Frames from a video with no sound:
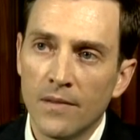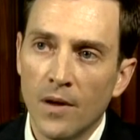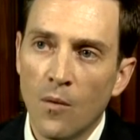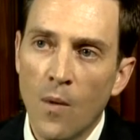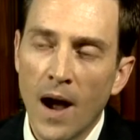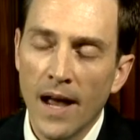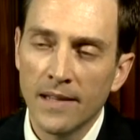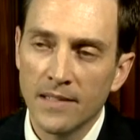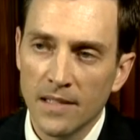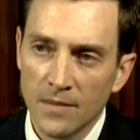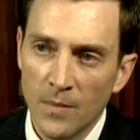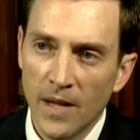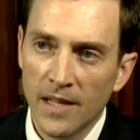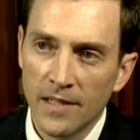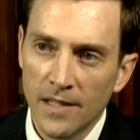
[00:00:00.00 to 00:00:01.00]
the wisest
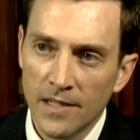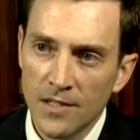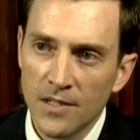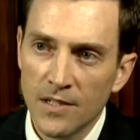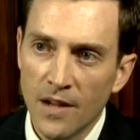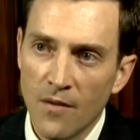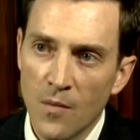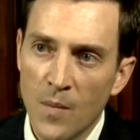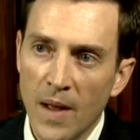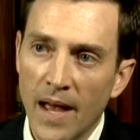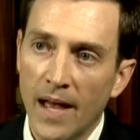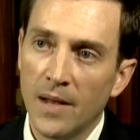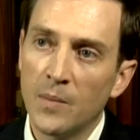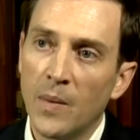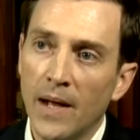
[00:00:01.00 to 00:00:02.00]
men that she's ever
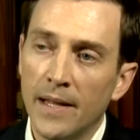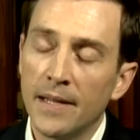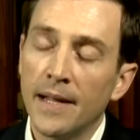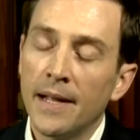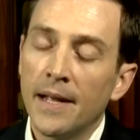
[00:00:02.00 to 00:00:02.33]
met, but